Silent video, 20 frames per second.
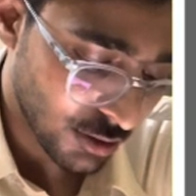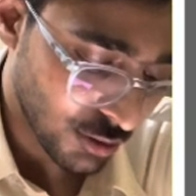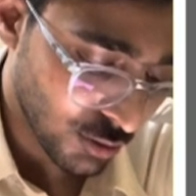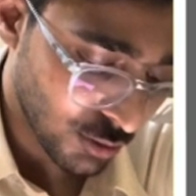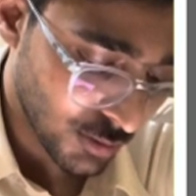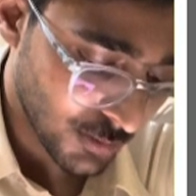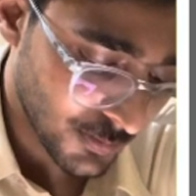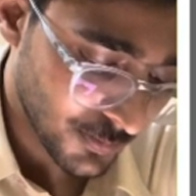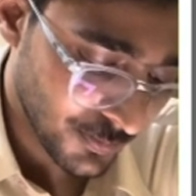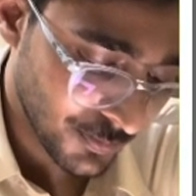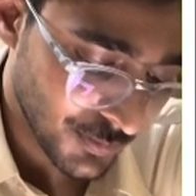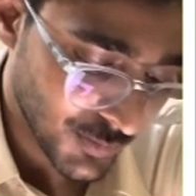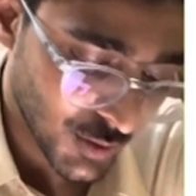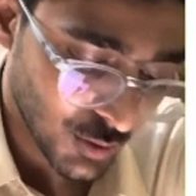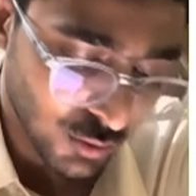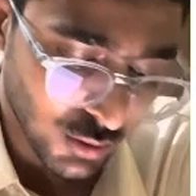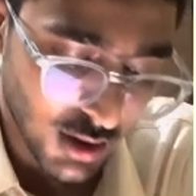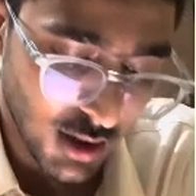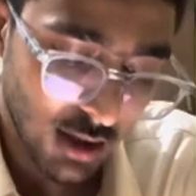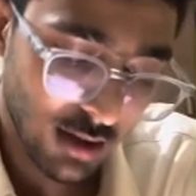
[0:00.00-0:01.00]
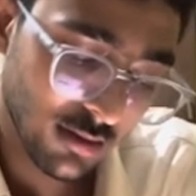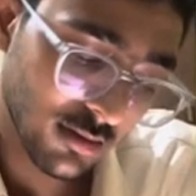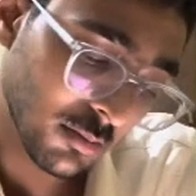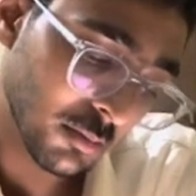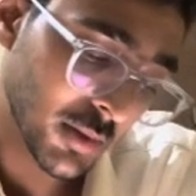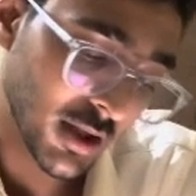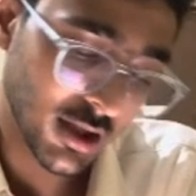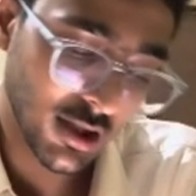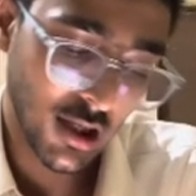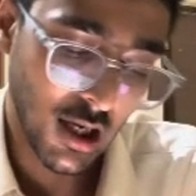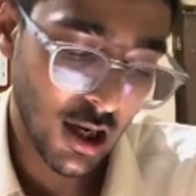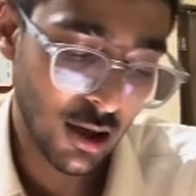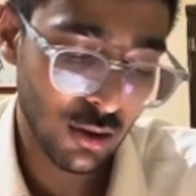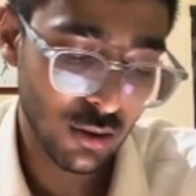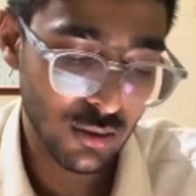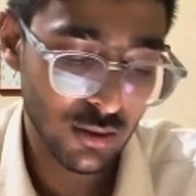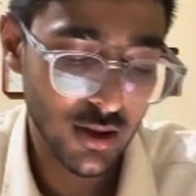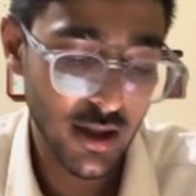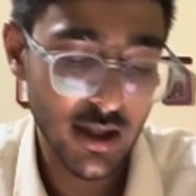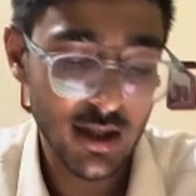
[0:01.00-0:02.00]
Okay, but
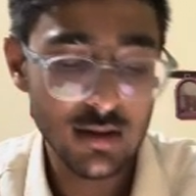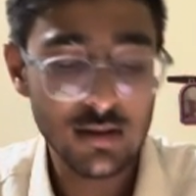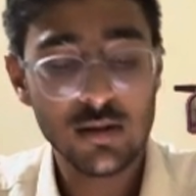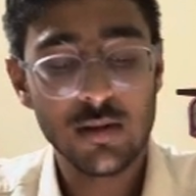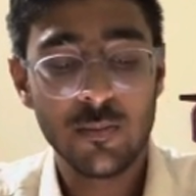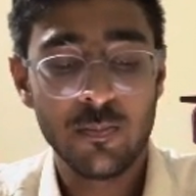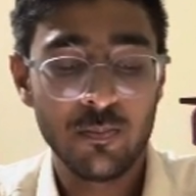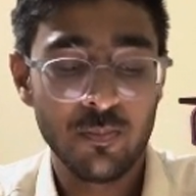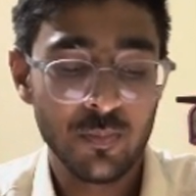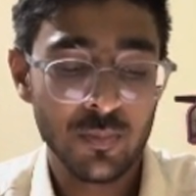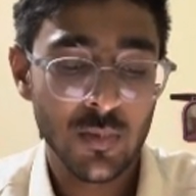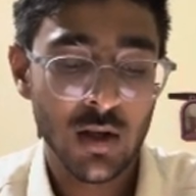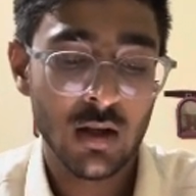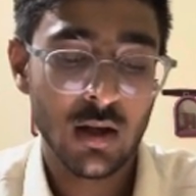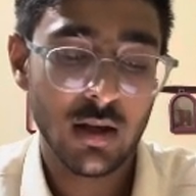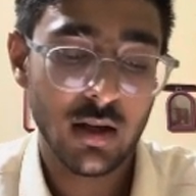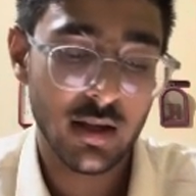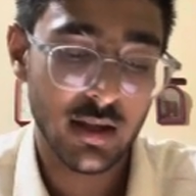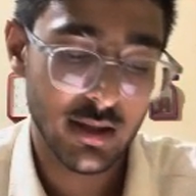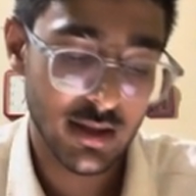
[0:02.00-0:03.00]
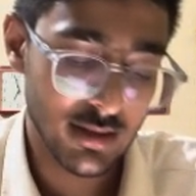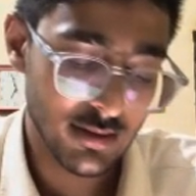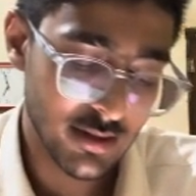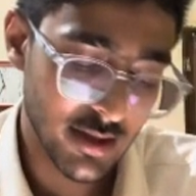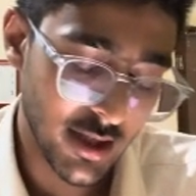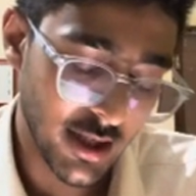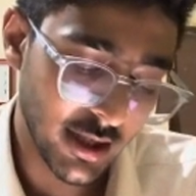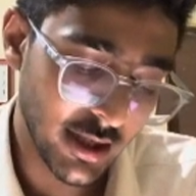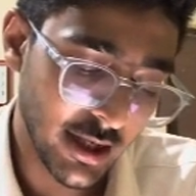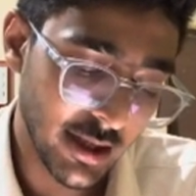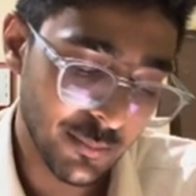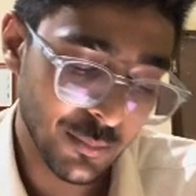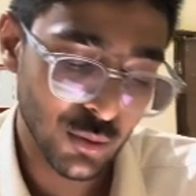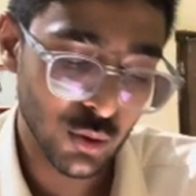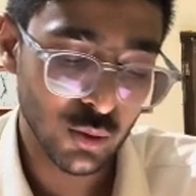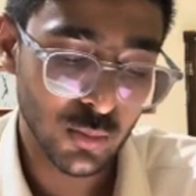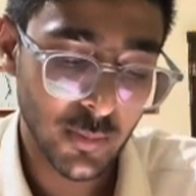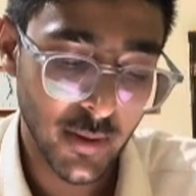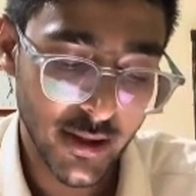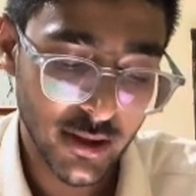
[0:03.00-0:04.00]
nowadays it is renamed to men
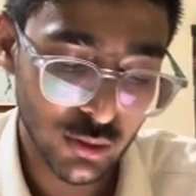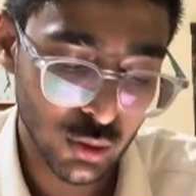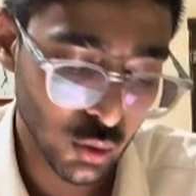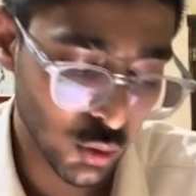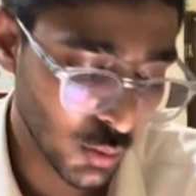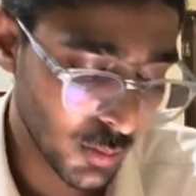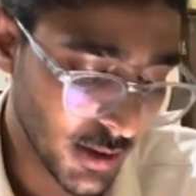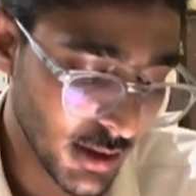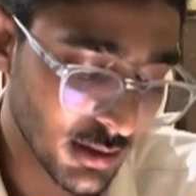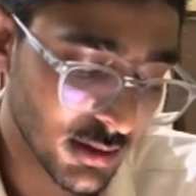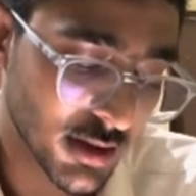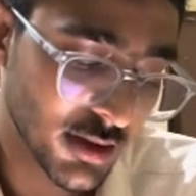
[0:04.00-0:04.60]
2B syndrome.